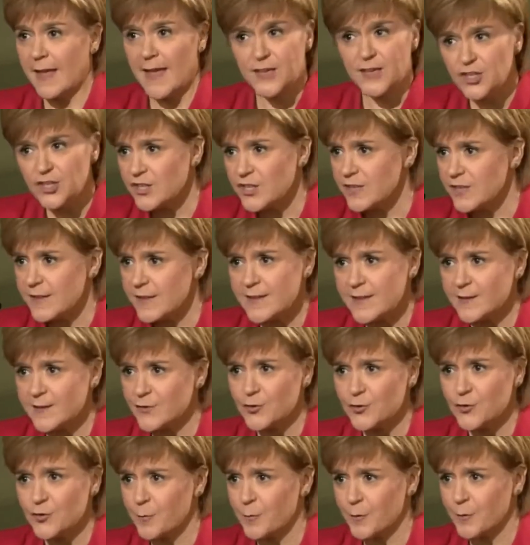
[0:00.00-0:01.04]

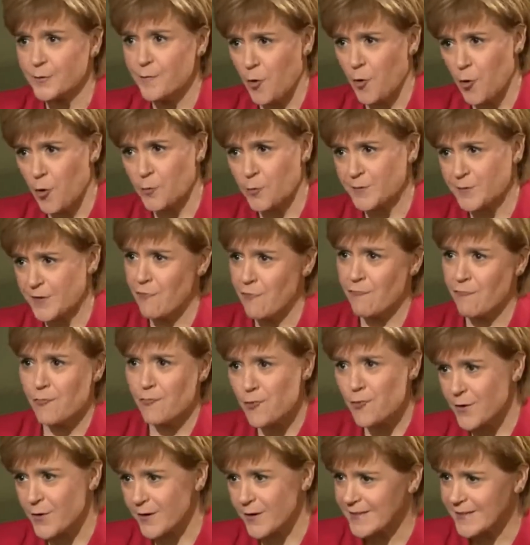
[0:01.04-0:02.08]
engineers who performed
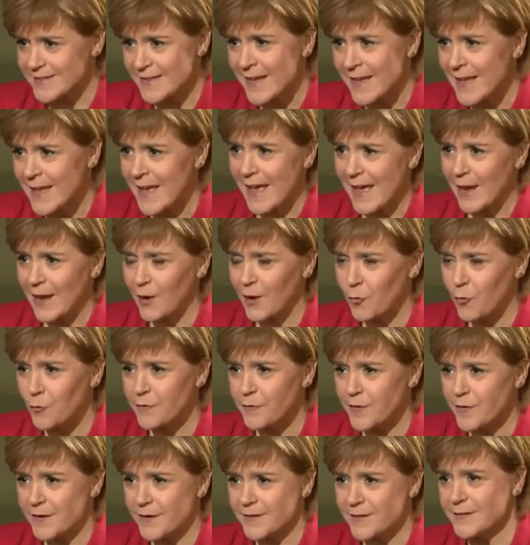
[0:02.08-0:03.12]
heroics
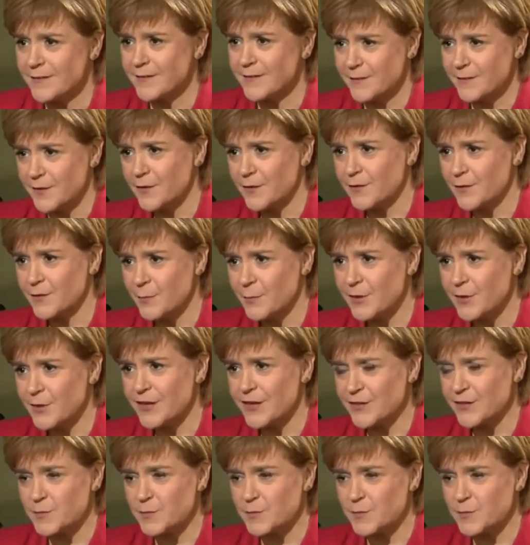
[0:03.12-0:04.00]
over the